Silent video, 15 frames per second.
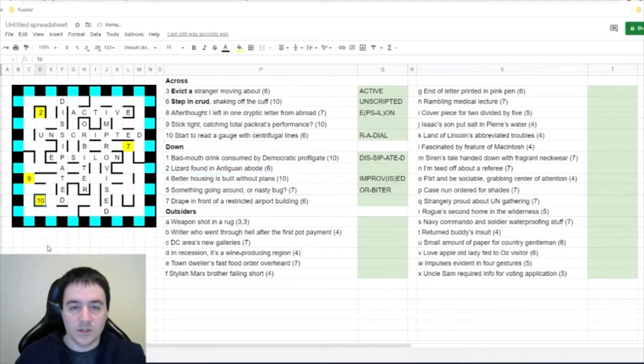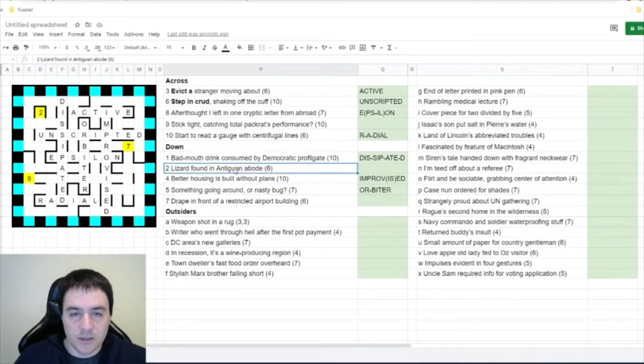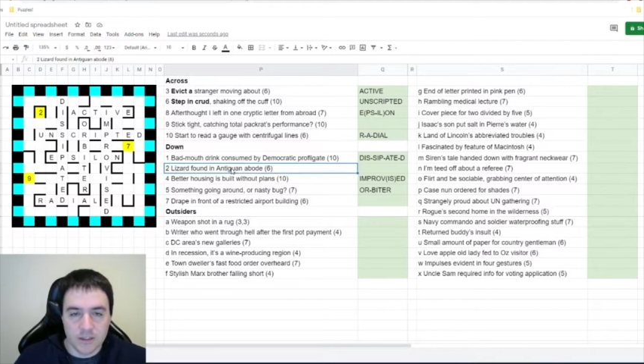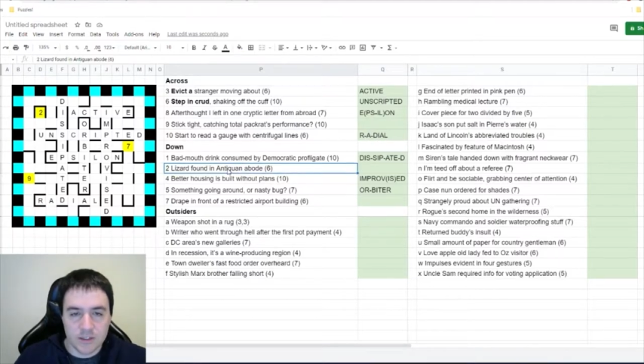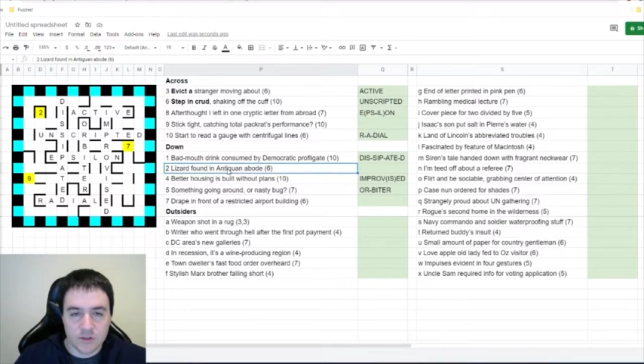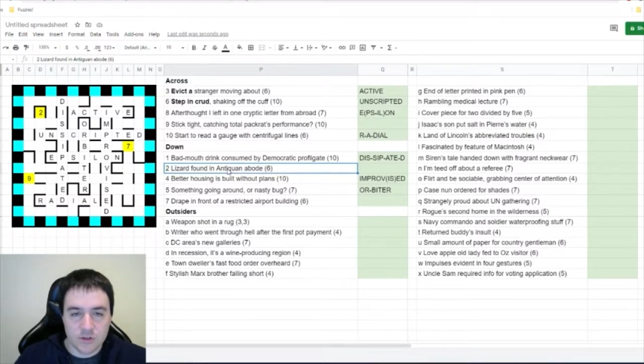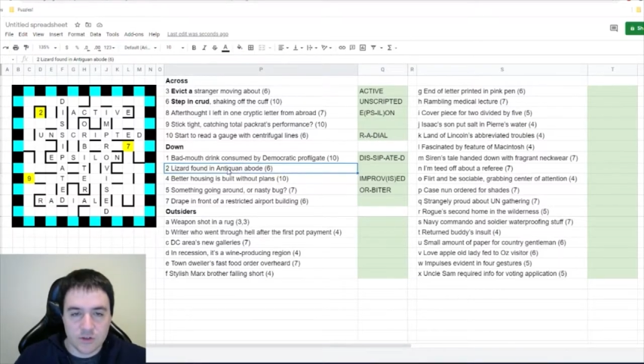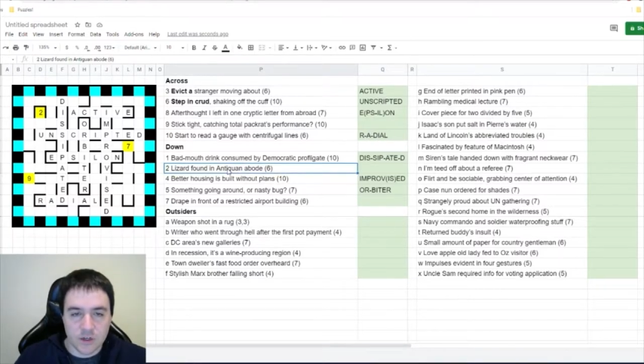
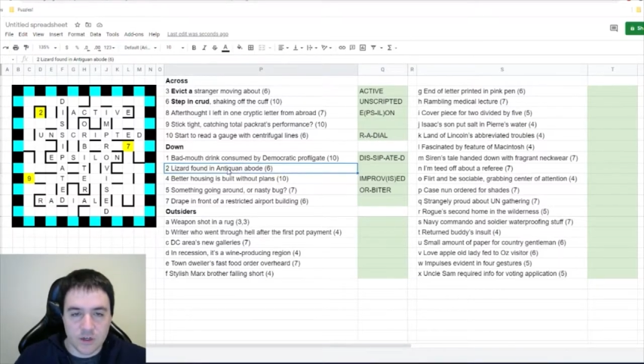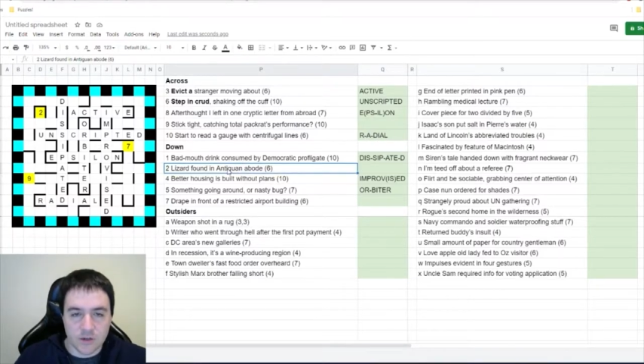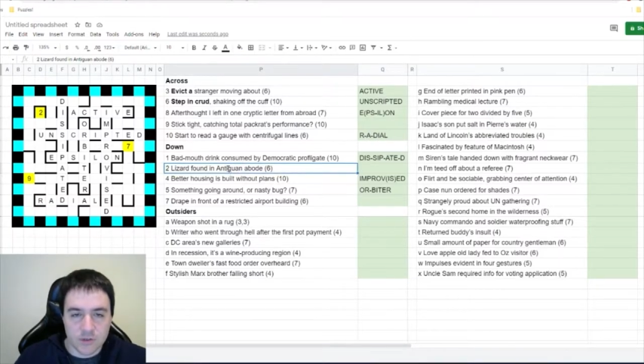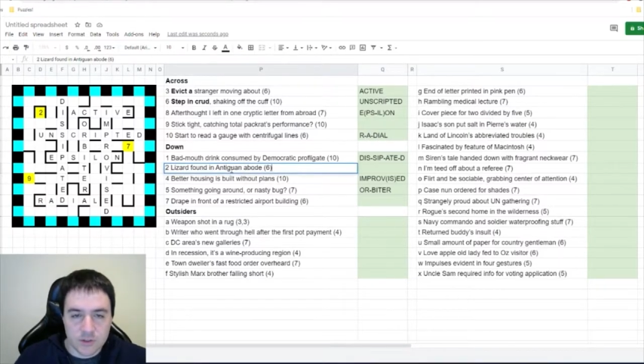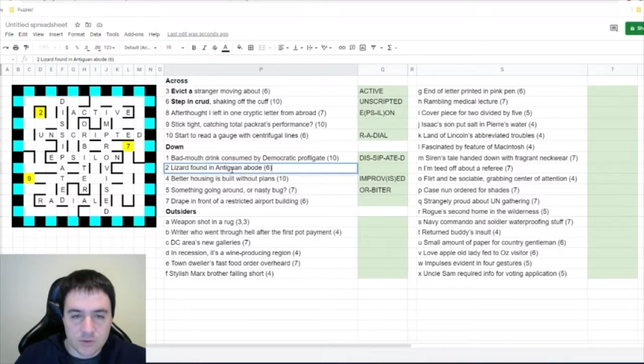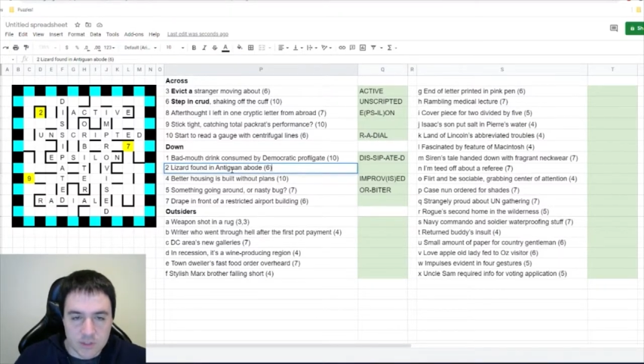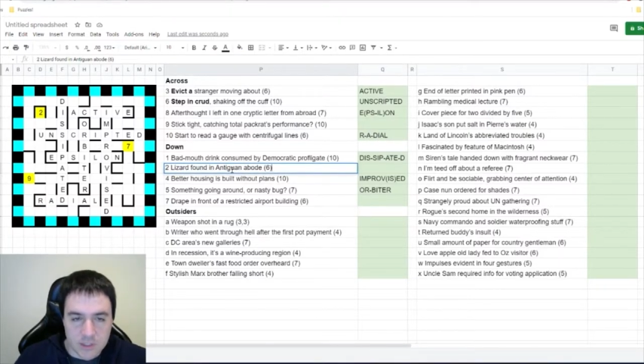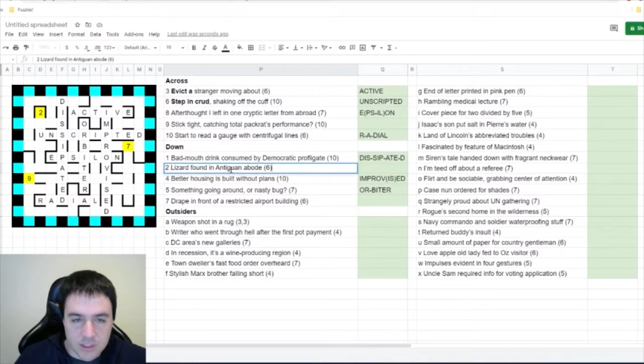Lizard, oh,
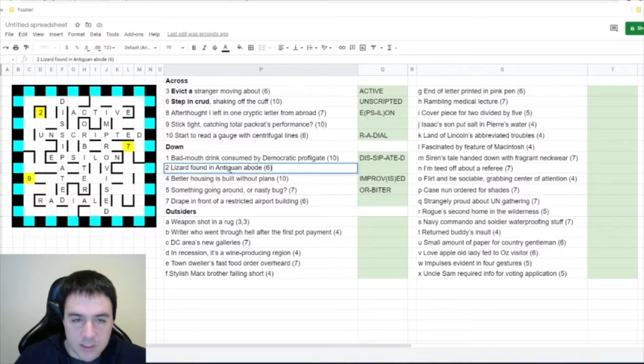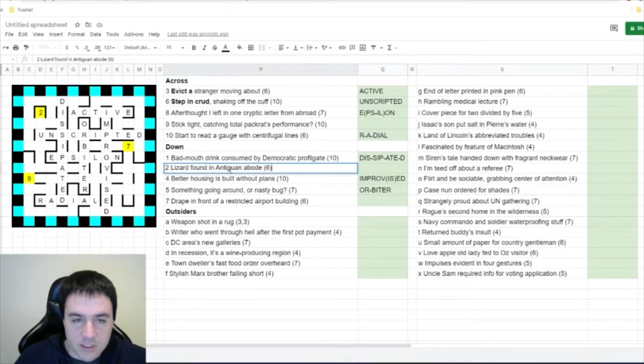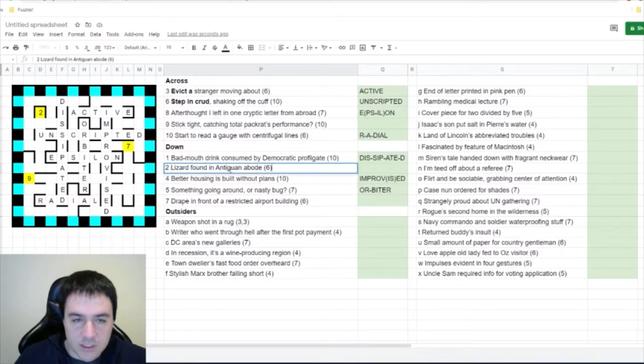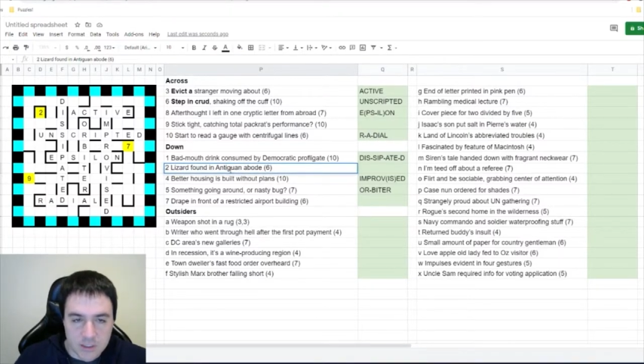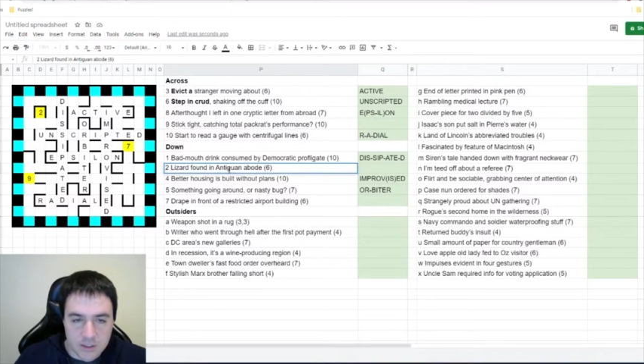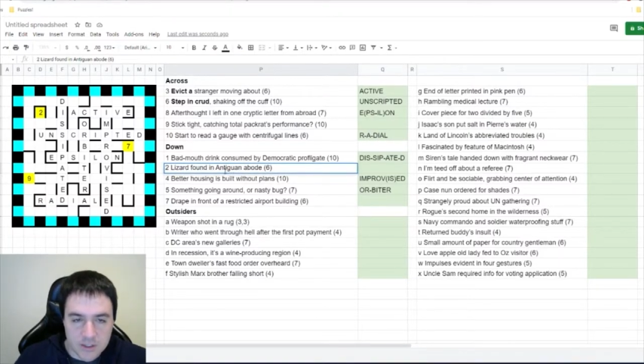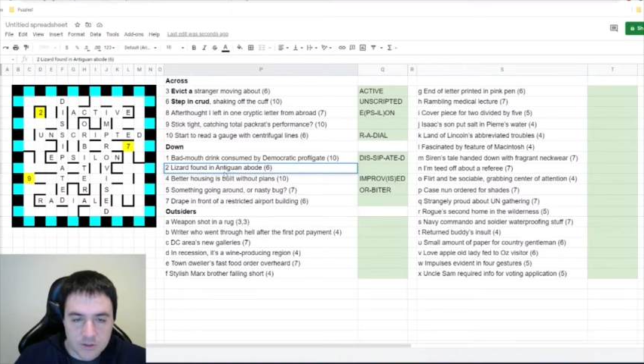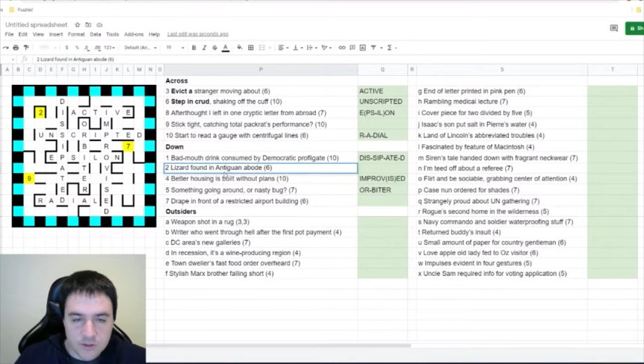this one's
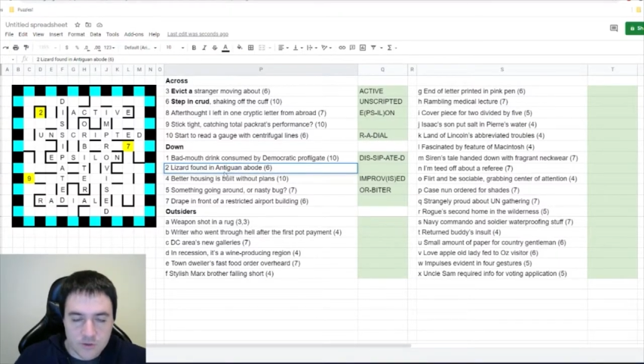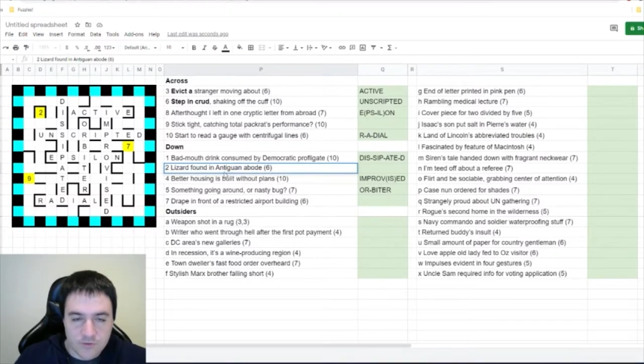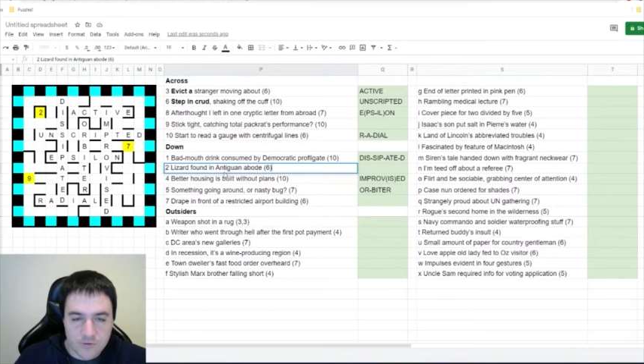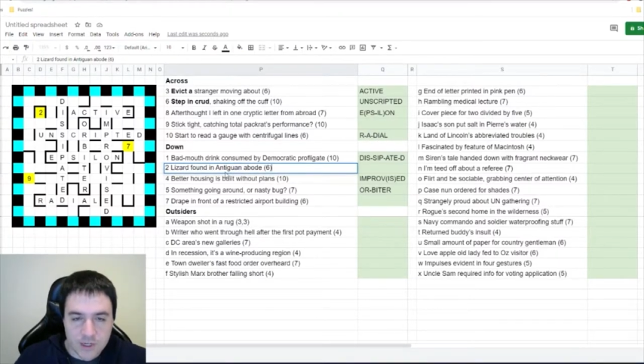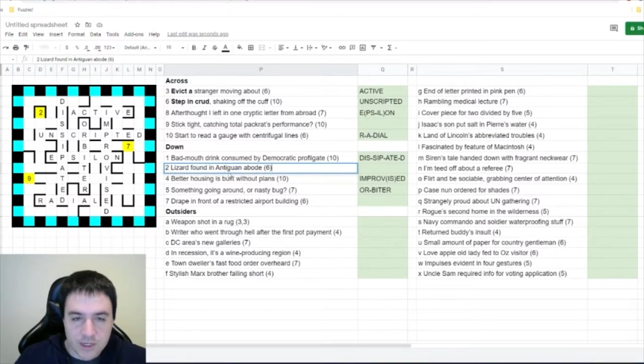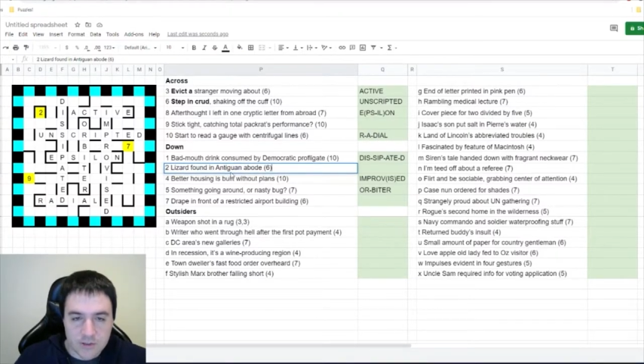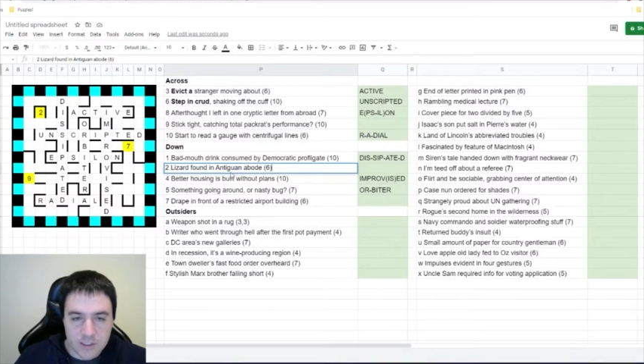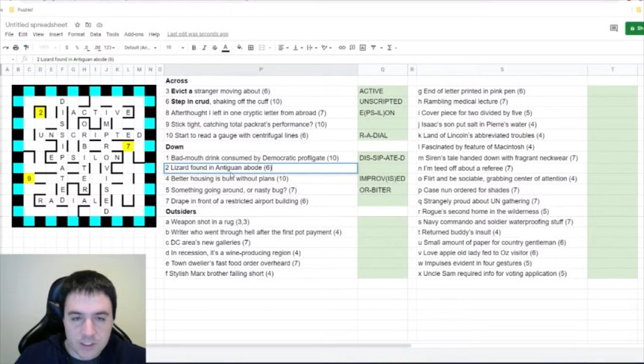easy. Lizard
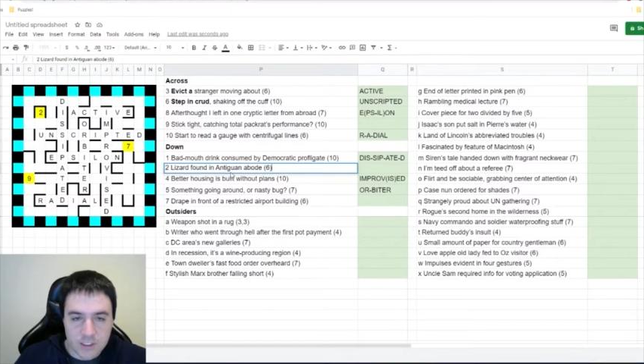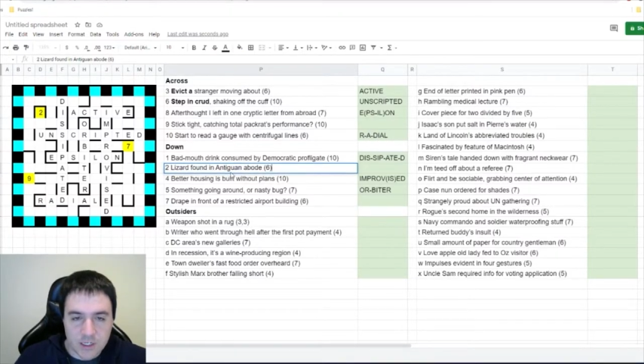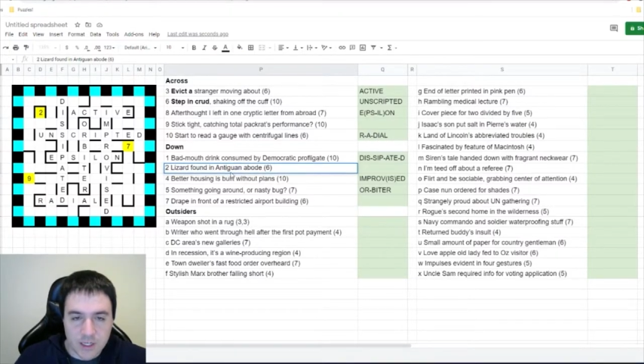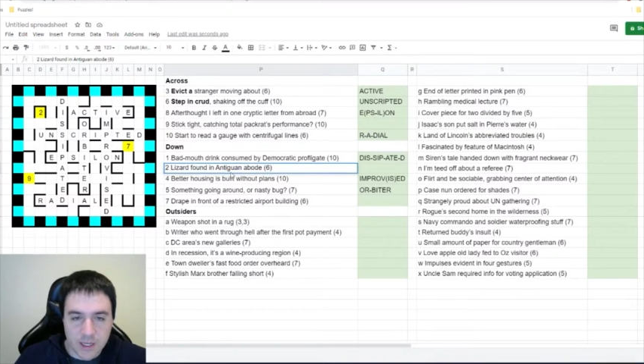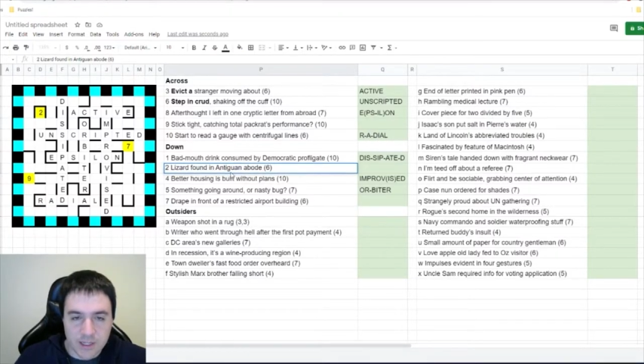found in